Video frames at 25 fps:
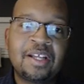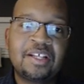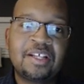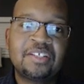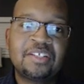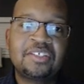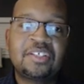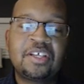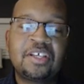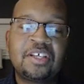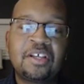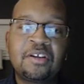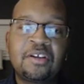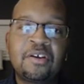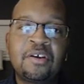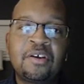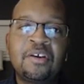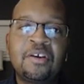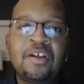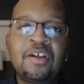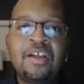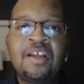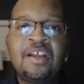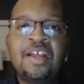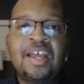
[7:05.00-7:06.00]
to consider
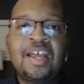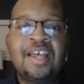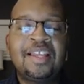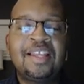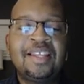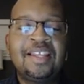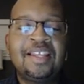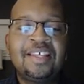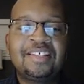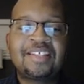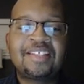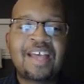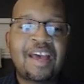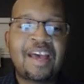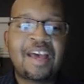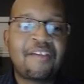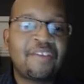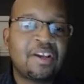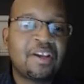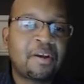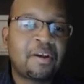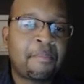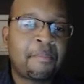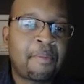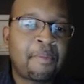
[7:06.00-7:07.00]
at least
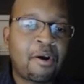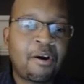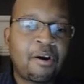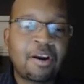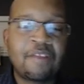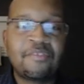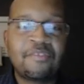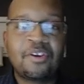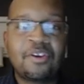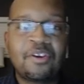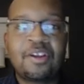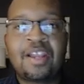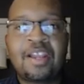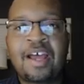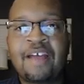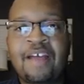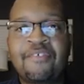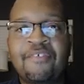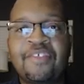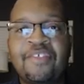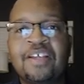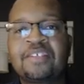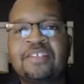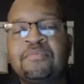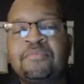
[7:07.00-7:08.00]
having a part of your
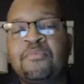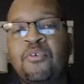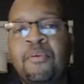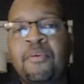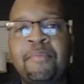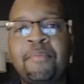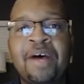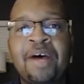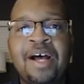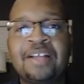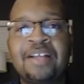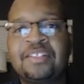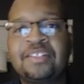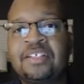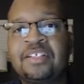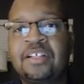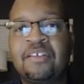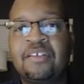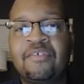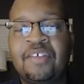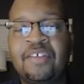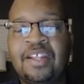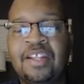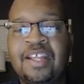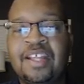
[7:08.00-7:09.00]
life that's more
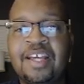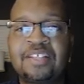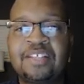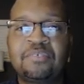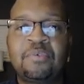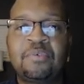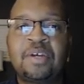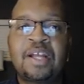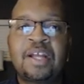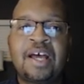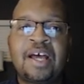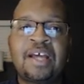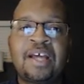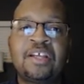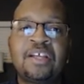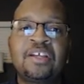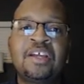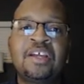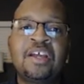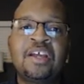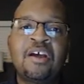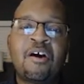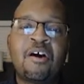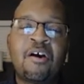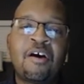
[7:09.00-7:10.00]
positive. And that's what I
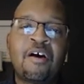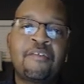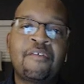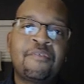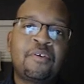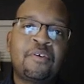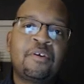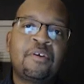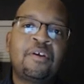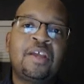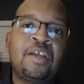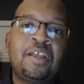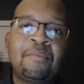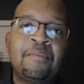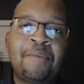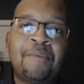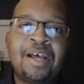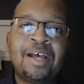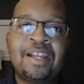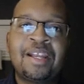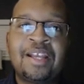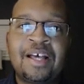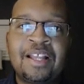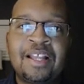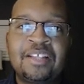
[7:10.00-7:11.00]
offer in
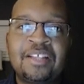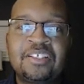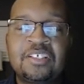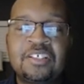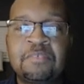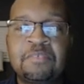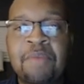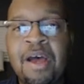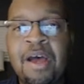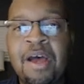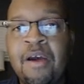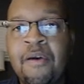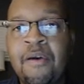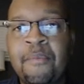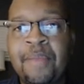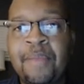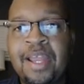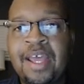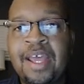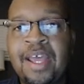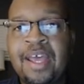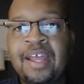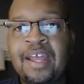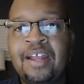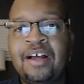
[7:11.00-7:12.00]
my Knowledge is Power
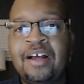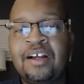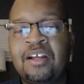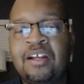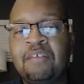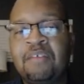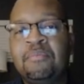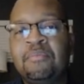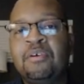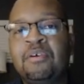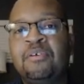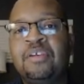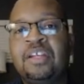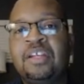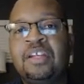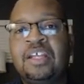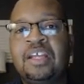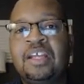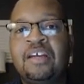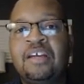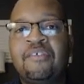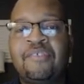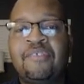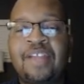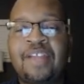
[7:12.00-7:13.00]
Plan, a
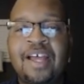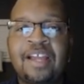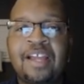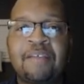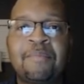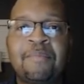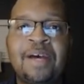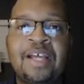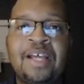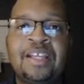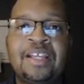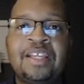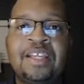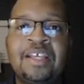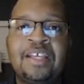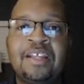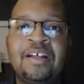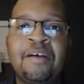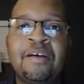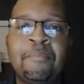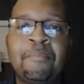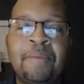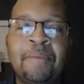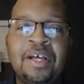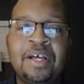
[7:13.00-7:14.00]
community of like-minded,
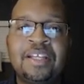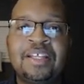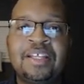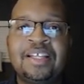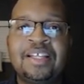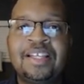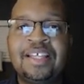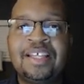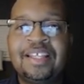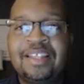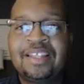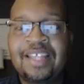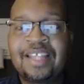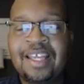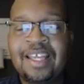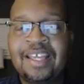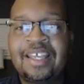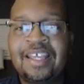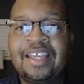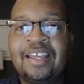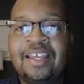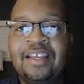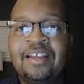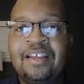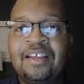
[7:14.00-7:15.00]
abundantly
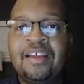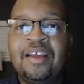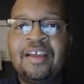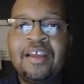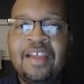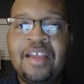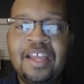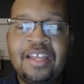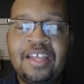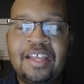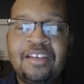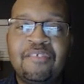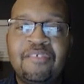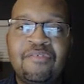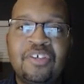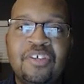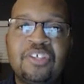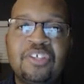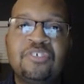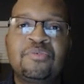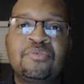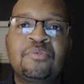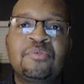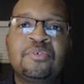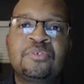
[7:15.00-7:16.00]
thinking
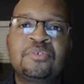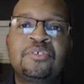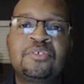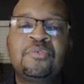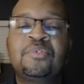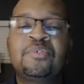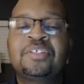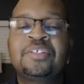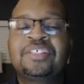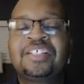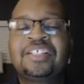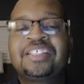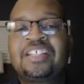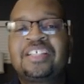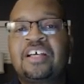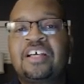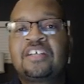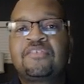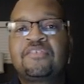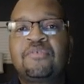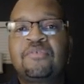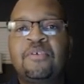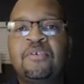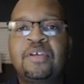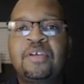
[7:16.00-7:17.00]
individuals who are
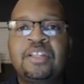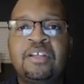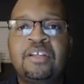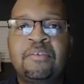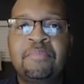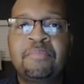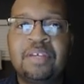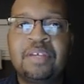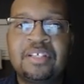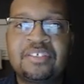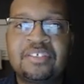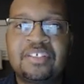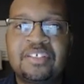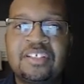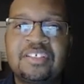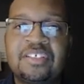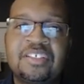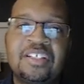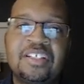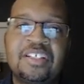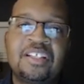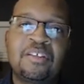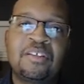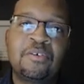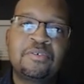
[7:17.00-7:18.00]
successful in their
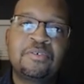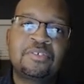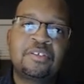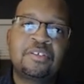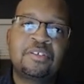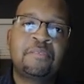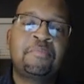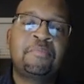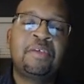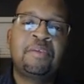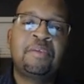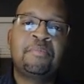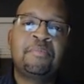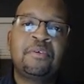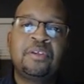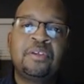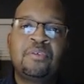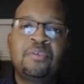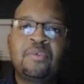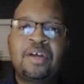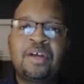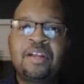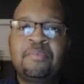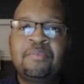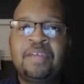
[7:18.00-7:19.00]
business. And those are the people
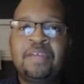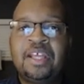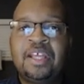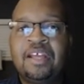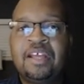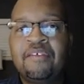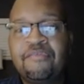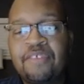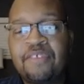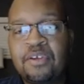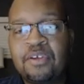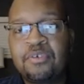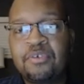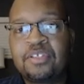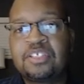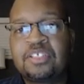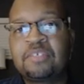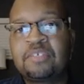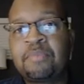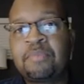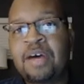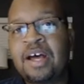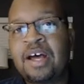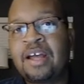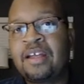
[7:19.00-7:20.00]
you want to be
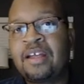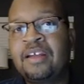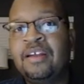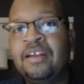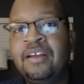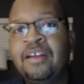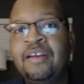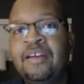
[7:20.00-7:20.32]
influenced by,